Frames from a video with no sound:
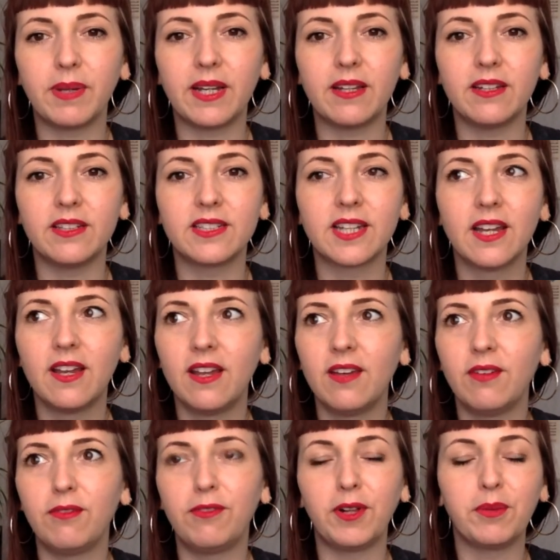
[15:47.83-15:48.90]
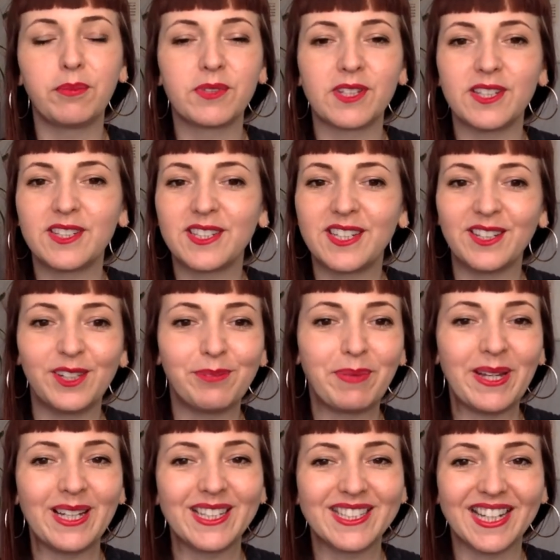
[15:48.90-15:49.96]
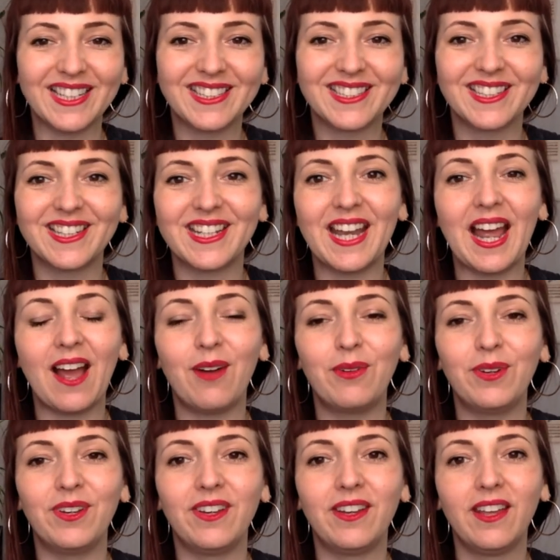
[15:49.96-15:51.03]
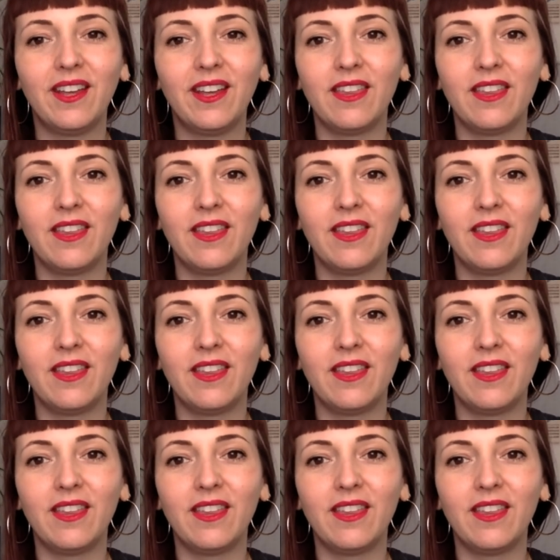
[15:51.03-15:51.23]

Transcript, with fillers: Because films are still being censored now and